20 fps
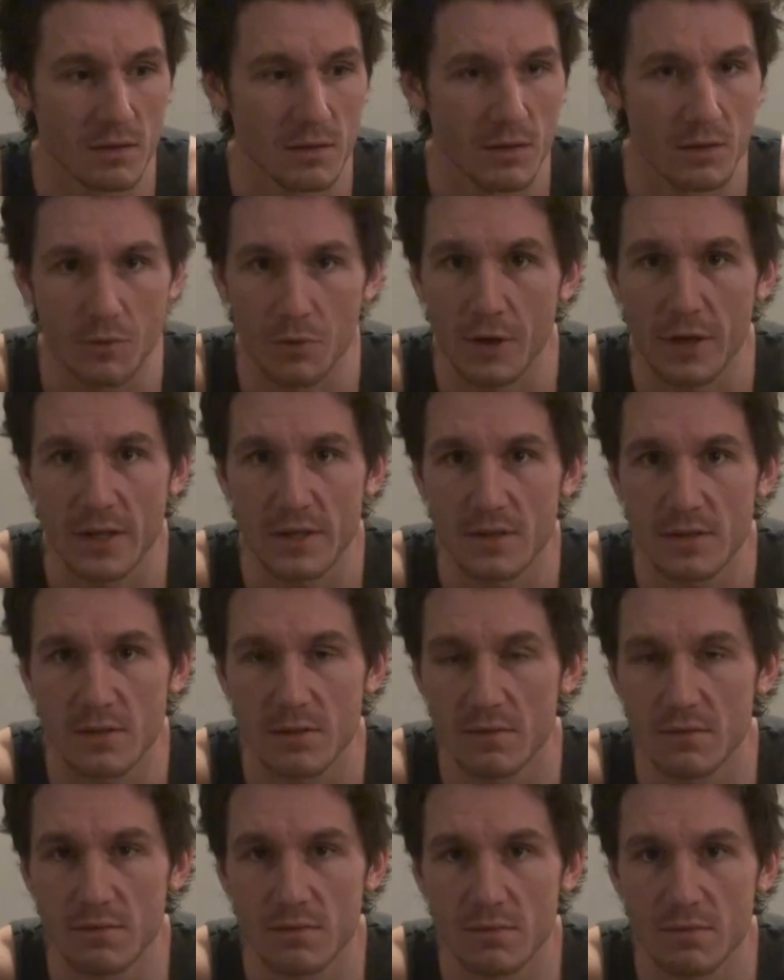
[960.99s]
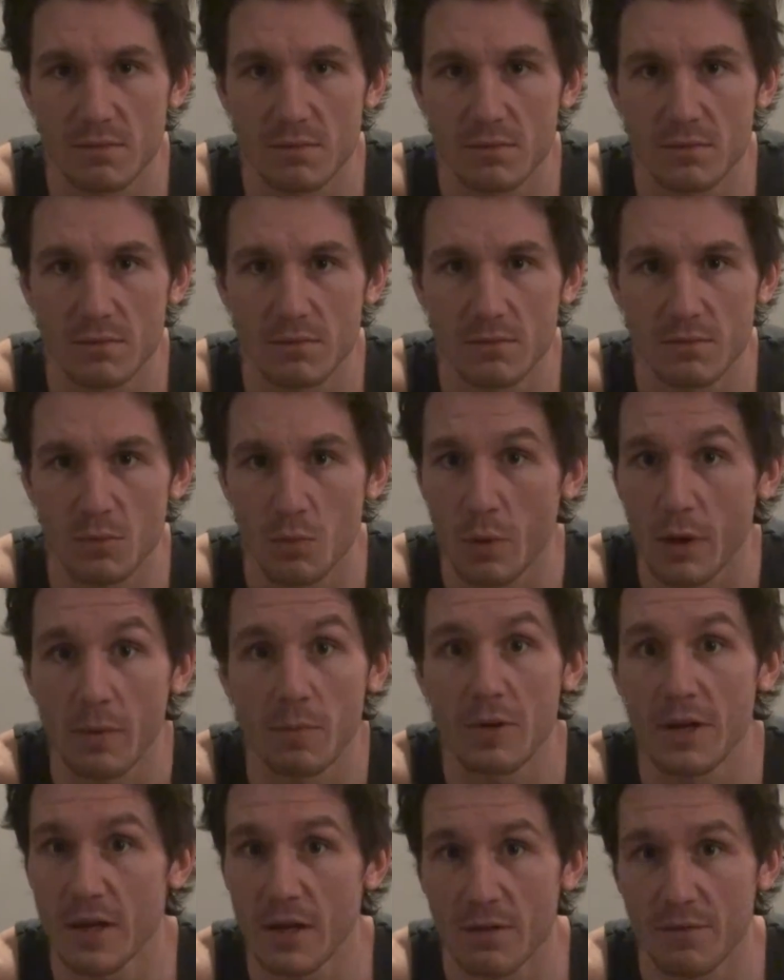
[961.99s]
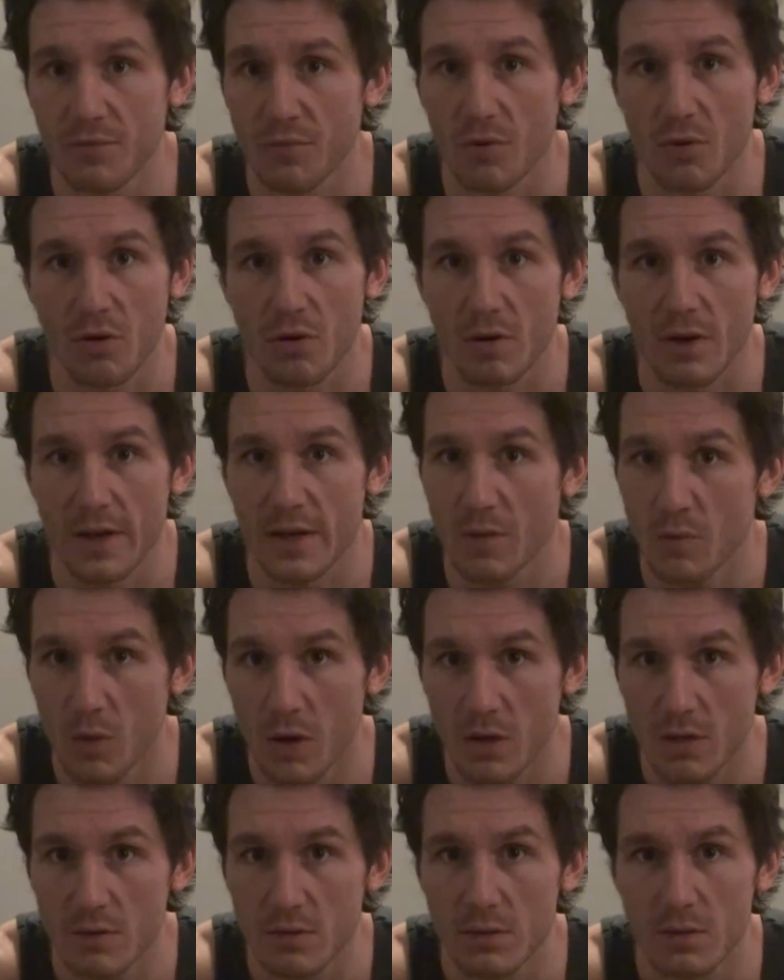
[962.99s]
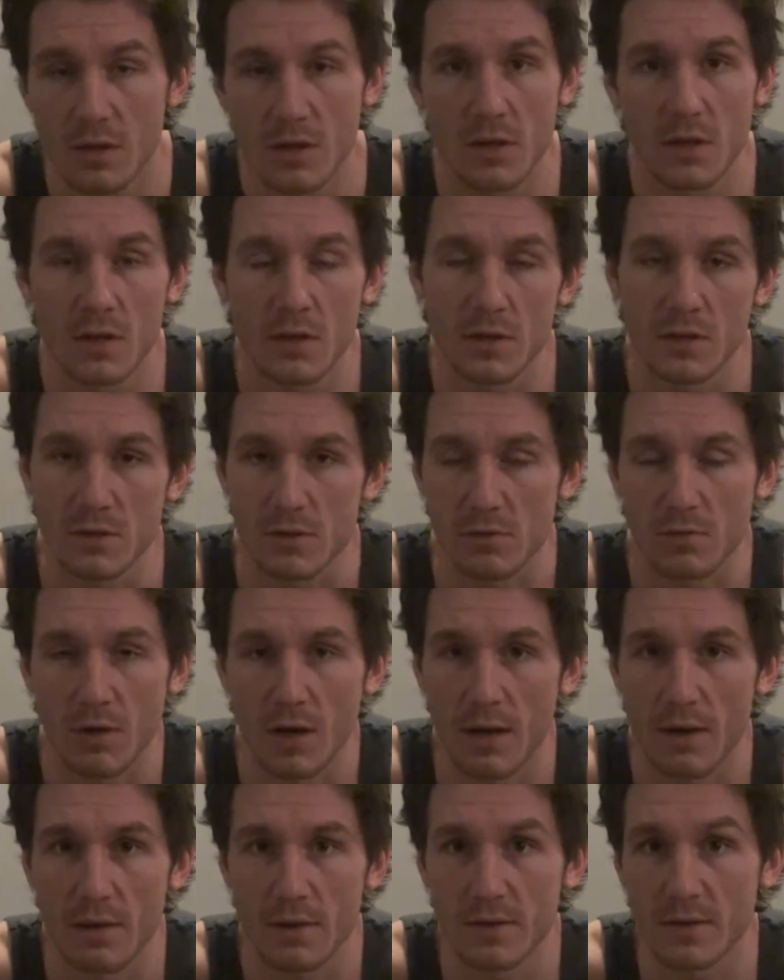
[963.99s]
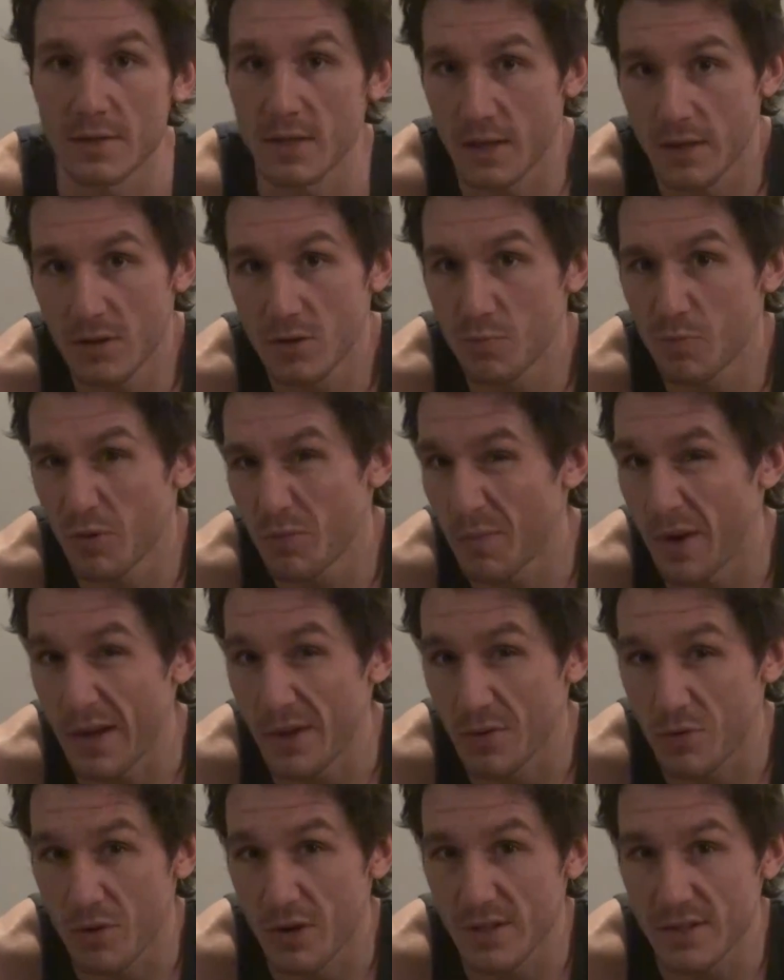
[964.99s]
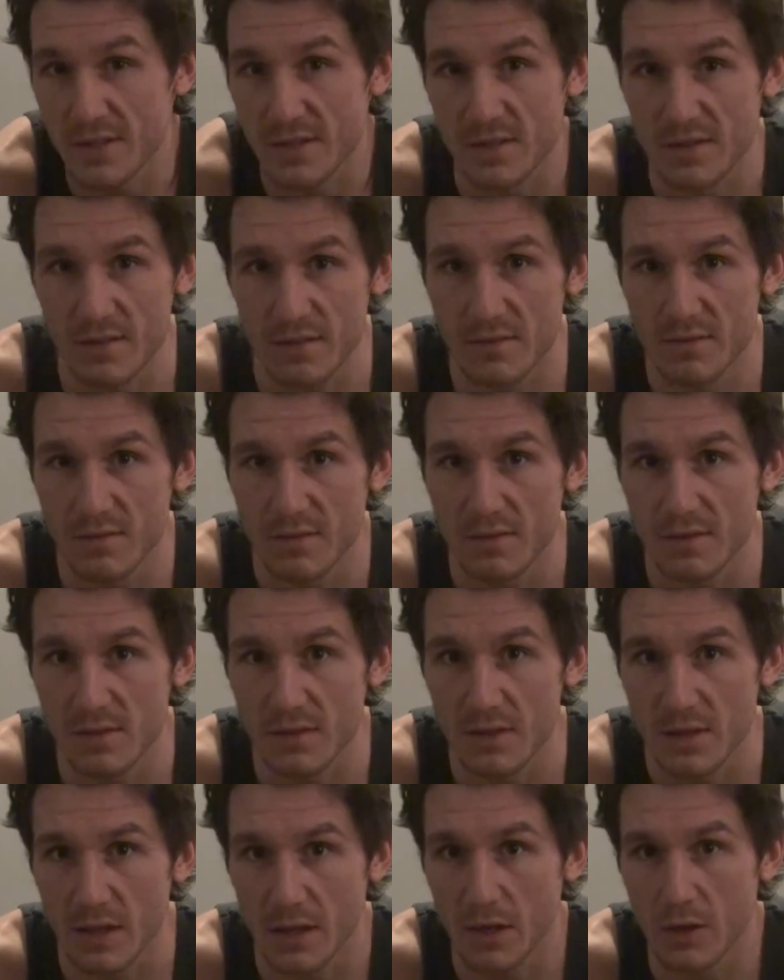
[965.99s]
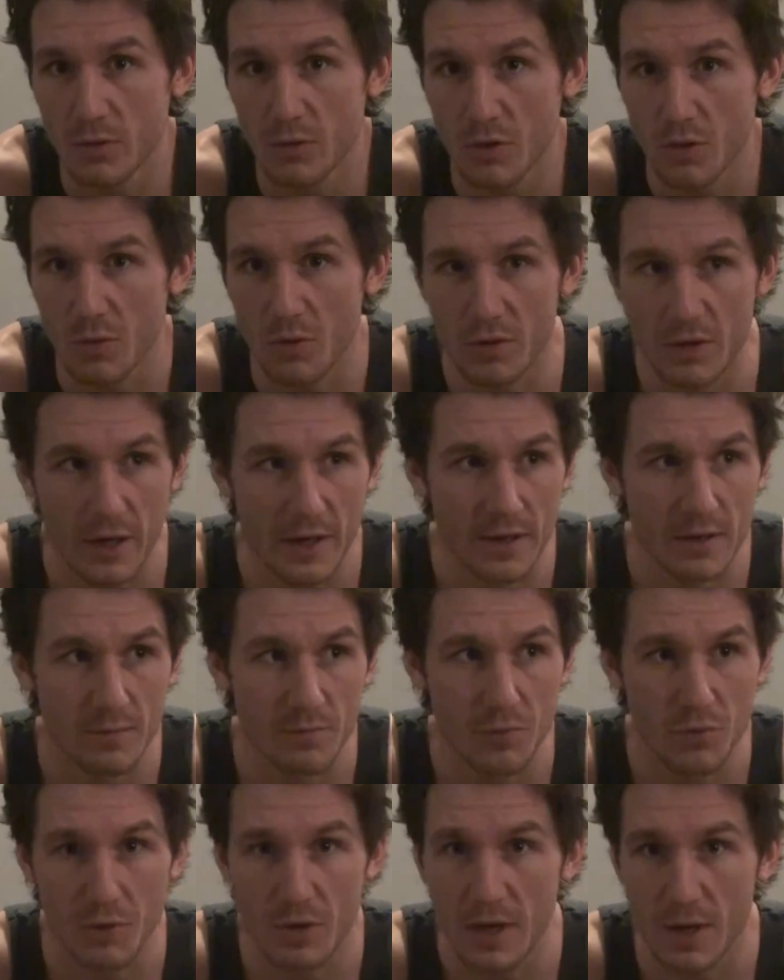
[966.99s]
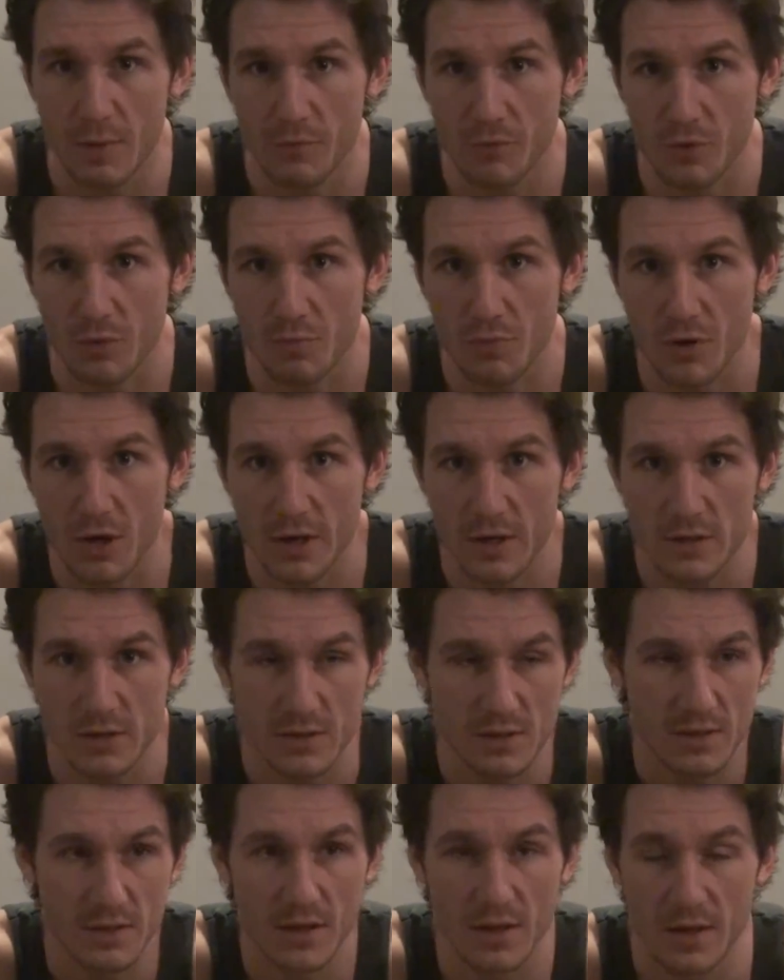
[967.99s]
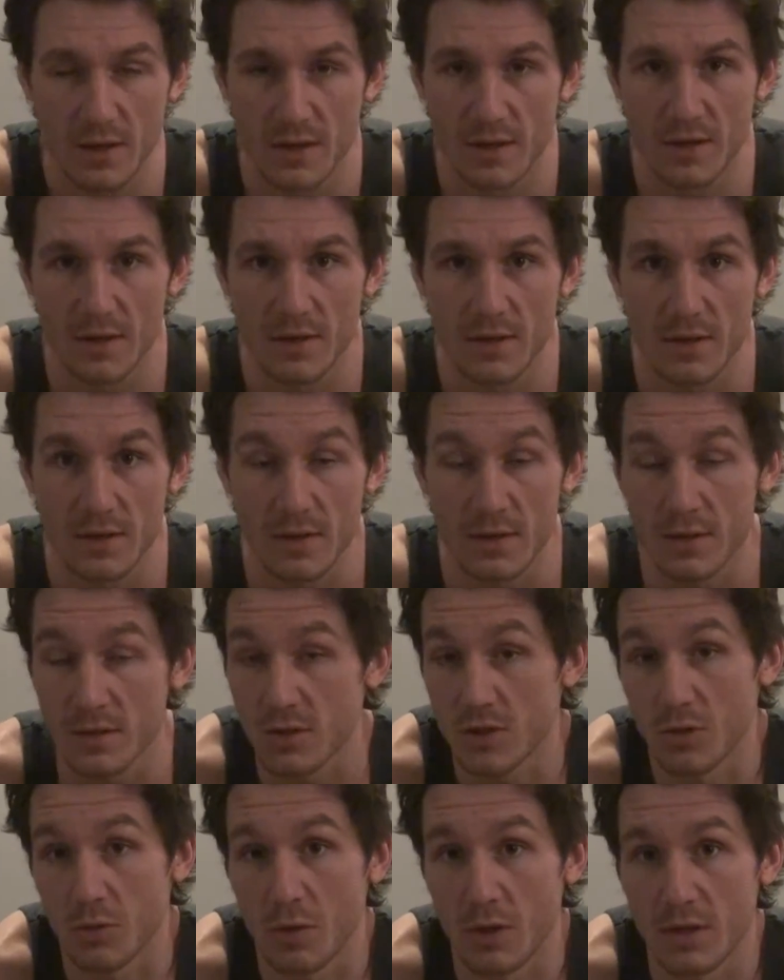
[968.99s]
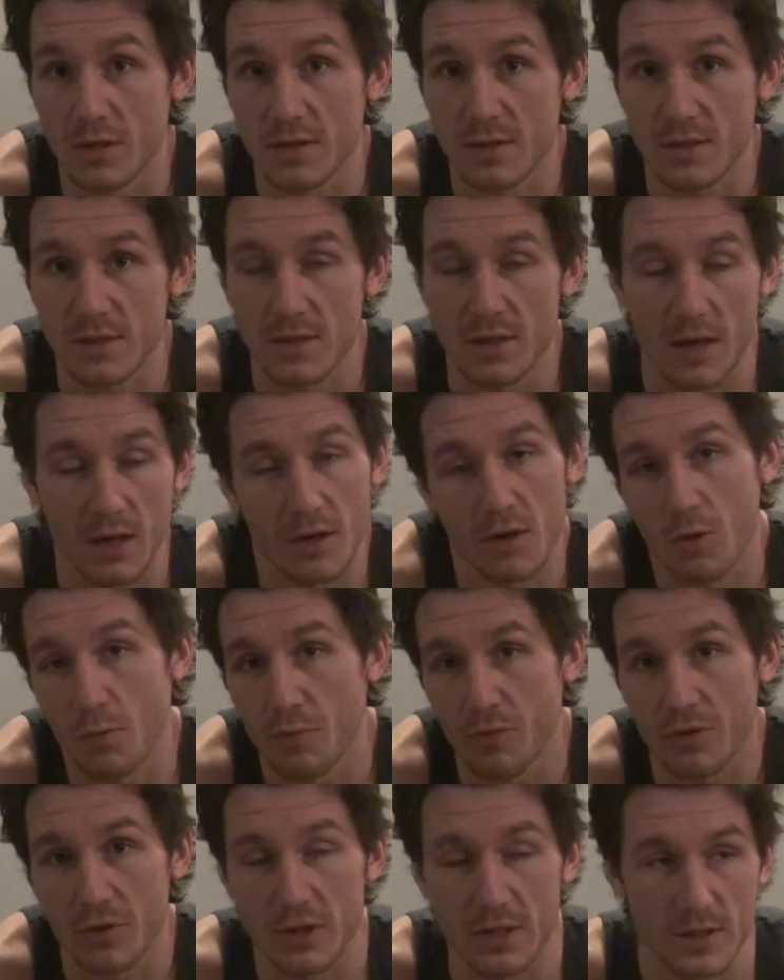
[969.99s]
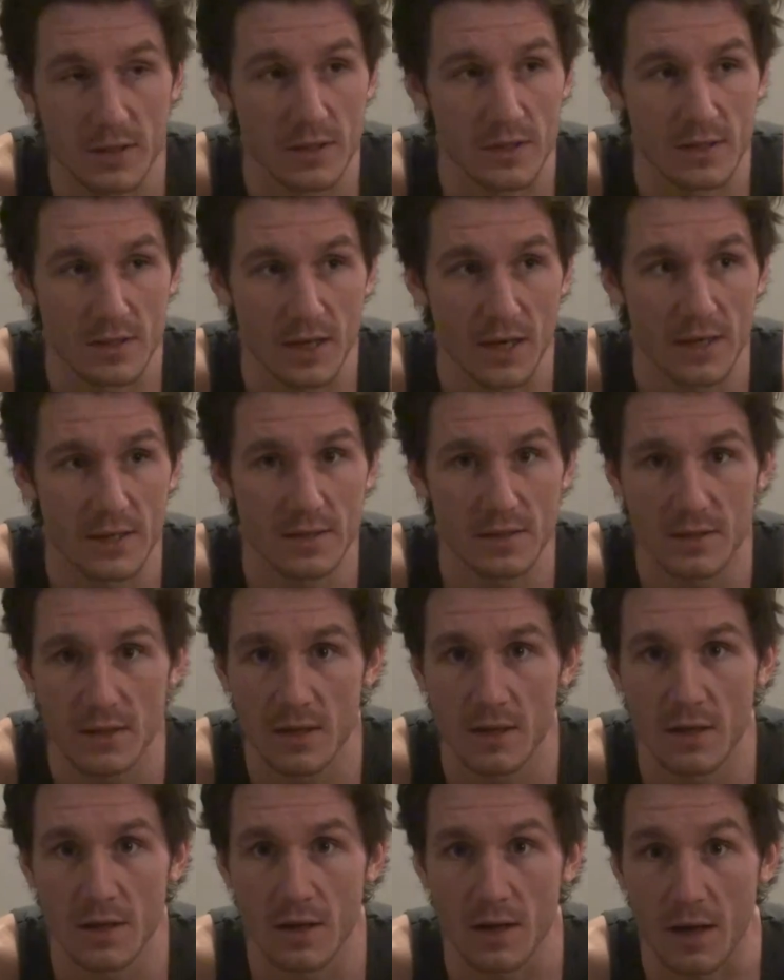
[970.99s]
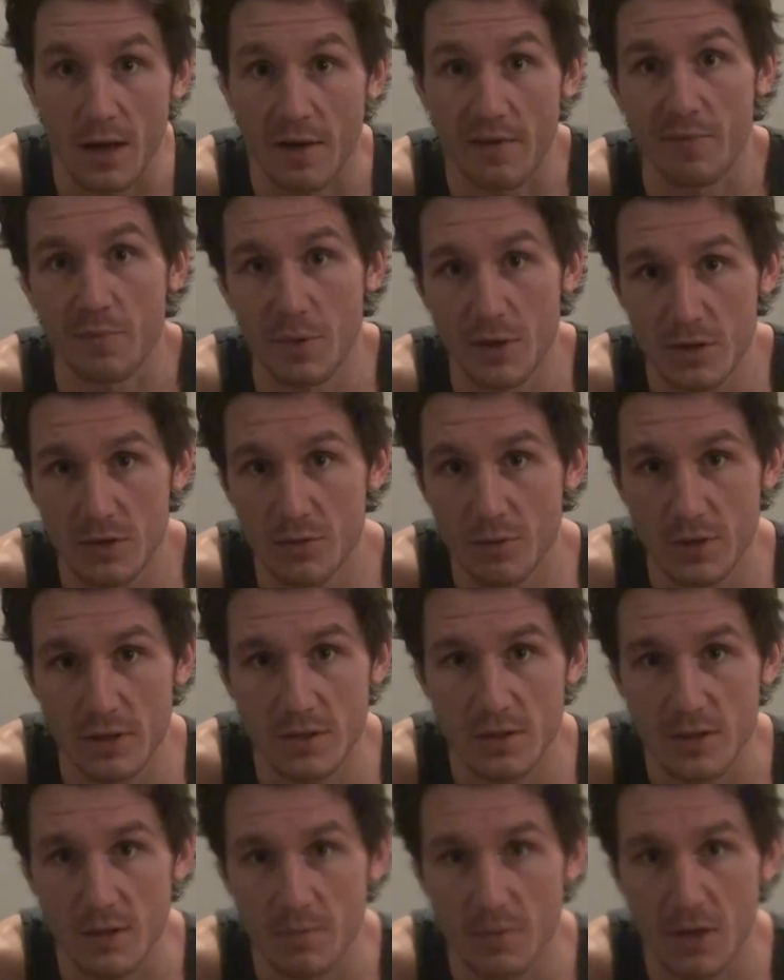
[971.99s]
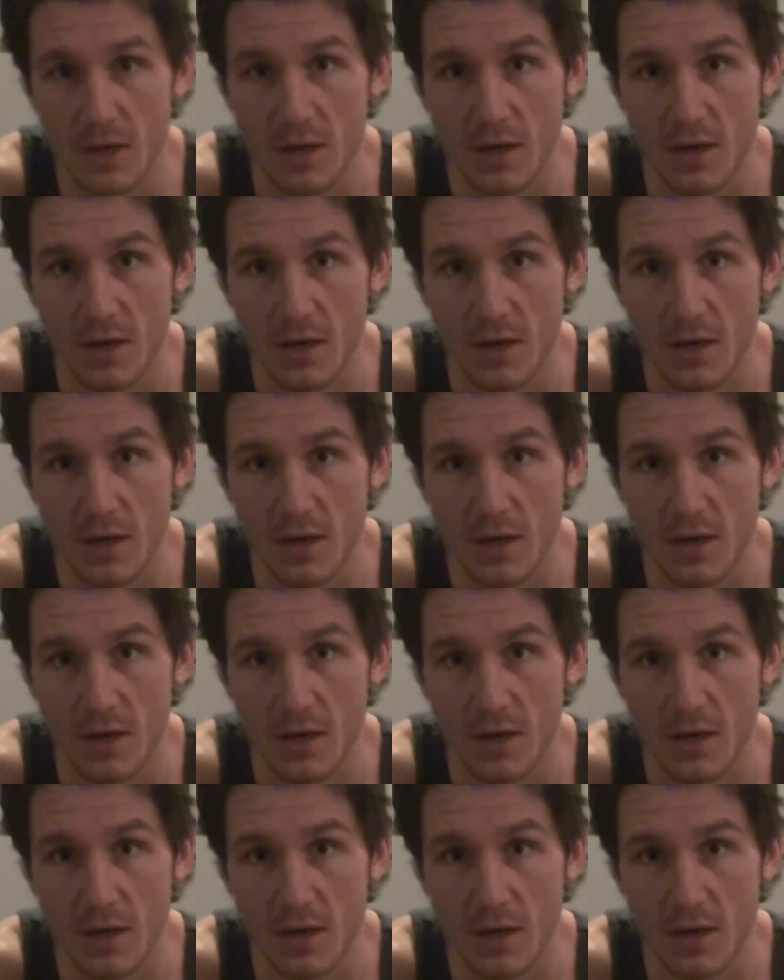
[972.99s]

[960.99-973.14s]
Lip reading: greatest well-being for anyone. So I decided to put my trust in Lou Corona and Puradyne for the products. So I'll see. Hopefully it's nice. I've been doing some